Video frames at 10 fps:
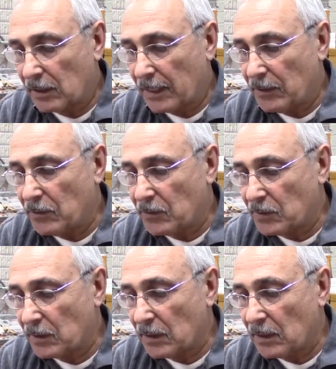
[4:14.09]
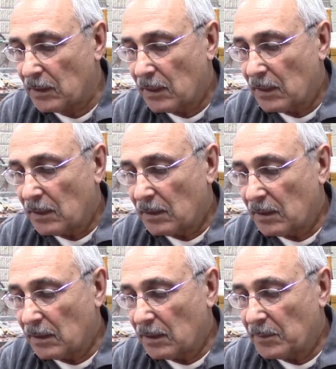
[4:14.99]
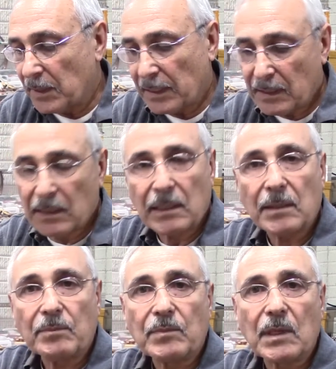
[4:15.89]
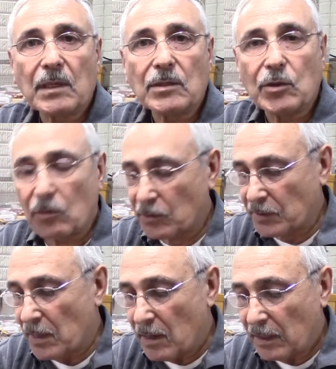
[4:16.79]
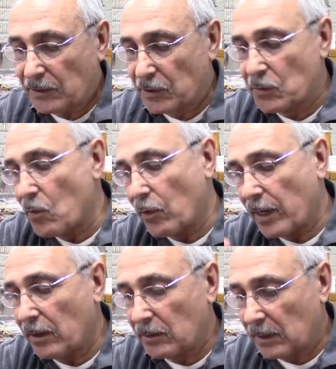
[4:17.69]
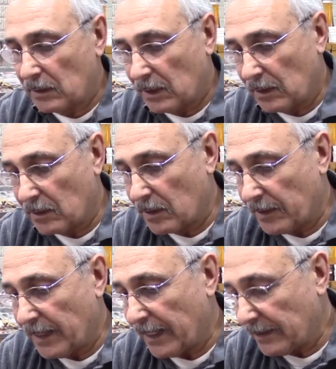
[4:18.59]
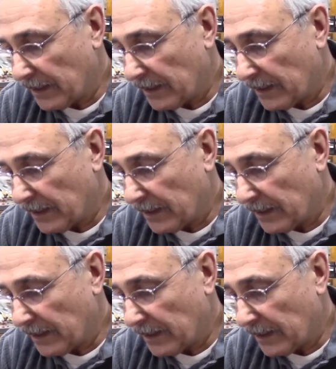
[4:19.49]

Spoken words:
I use my jeweler saw and just go around and cut that.